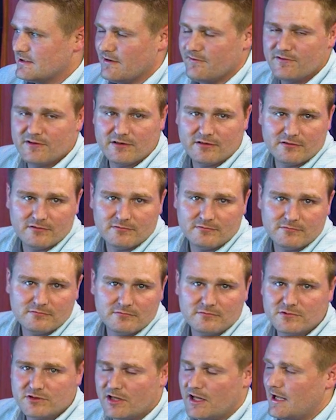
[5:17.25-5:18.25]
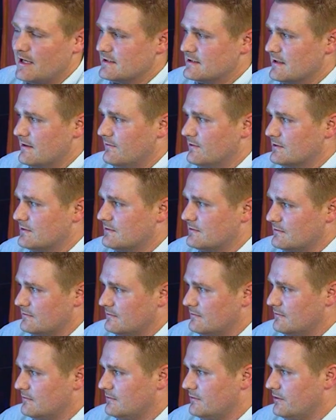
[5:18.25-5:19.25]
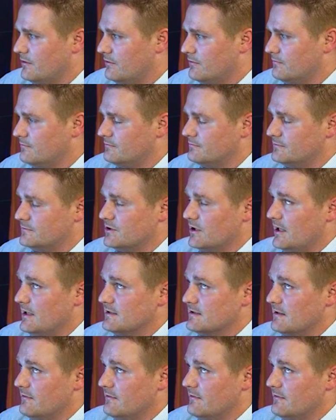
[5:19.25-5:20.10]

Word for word: 7, July 7th, you know, July